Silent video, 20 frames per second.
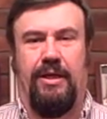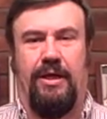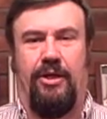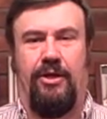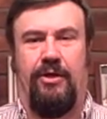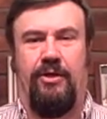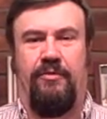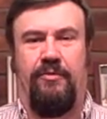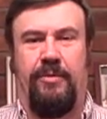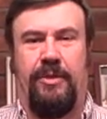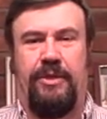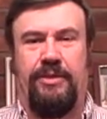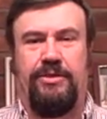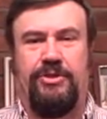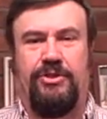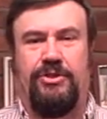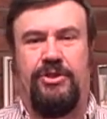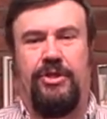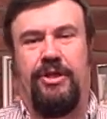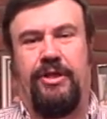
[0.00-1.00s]
Hello everybody,
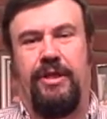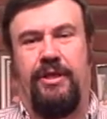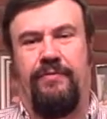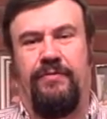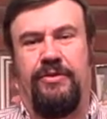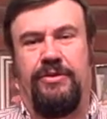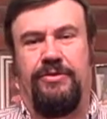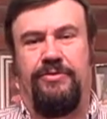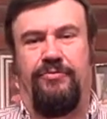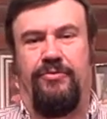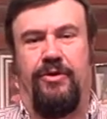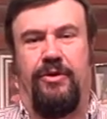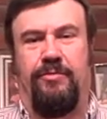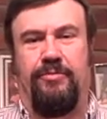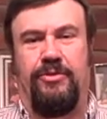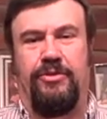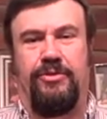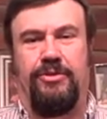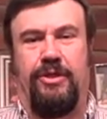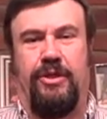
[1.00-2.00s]
this is Doug Evans
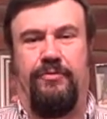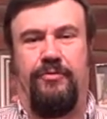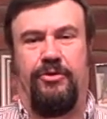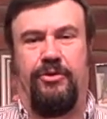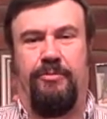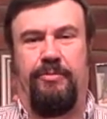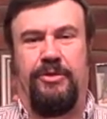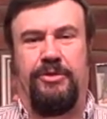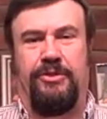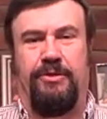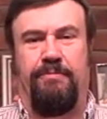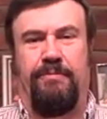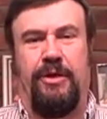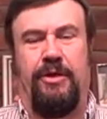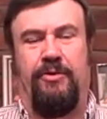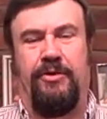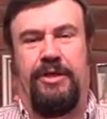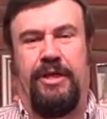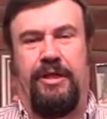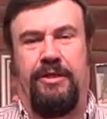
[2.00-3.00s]
from
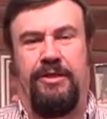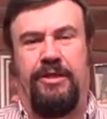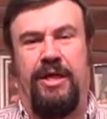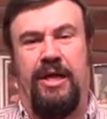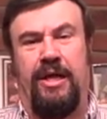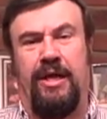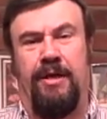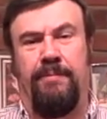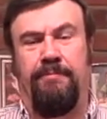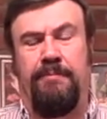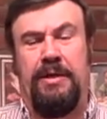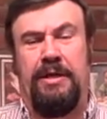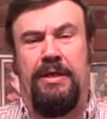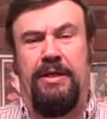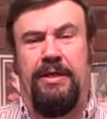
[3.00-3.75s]
DiscoverYourMissingPower.com,